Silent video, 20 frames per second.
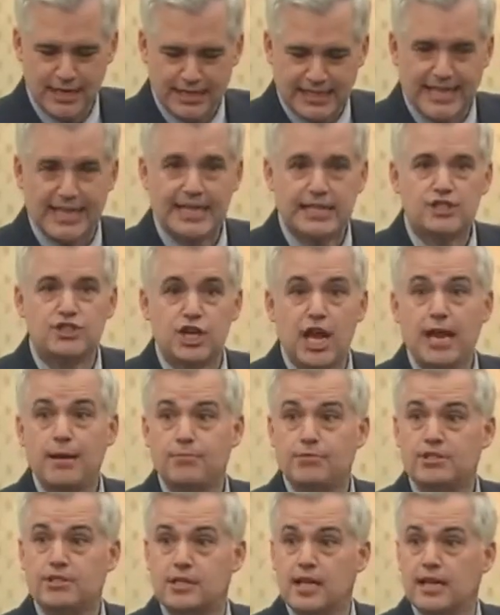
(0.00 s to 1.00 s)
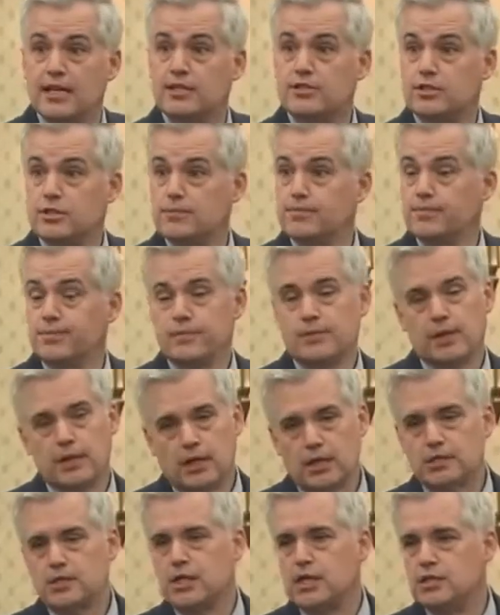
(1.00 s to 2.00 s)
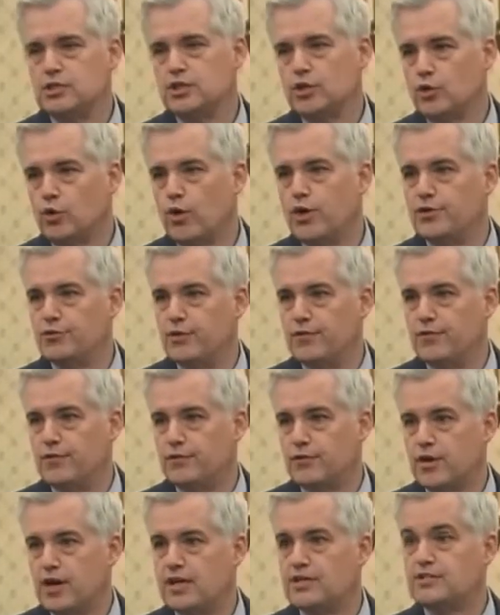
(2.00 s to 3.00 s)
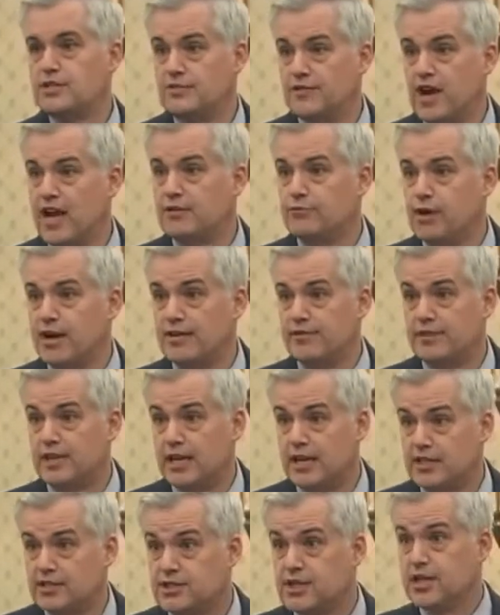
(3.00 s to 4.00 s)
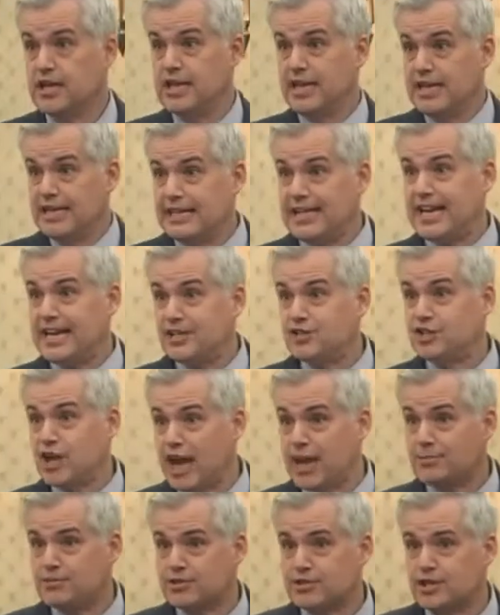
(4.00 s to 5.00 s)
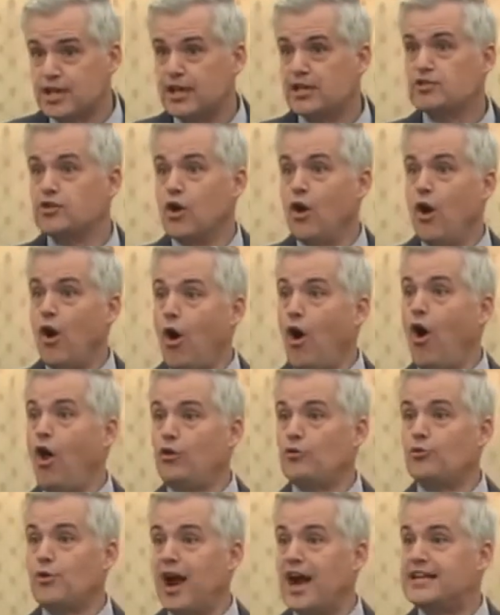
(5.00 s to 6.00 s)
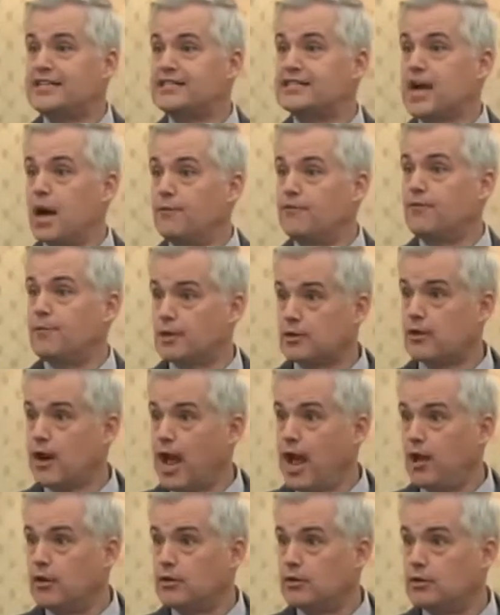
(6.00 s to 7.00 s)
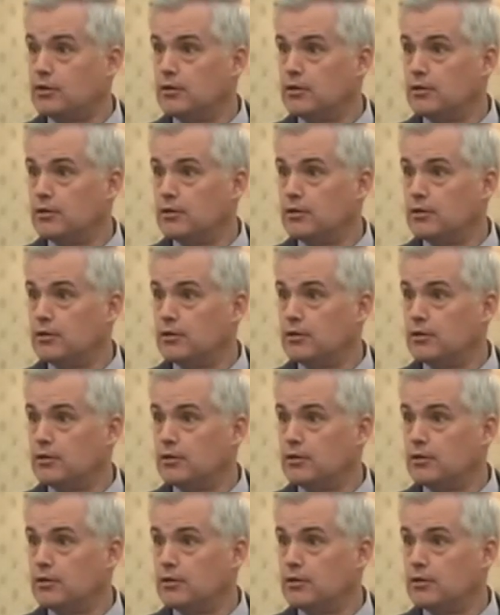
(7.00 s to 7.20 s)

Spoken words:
King James thinks, because he's the coiner of the phrase, divine right of kings, King James thinks all rights come from the crown.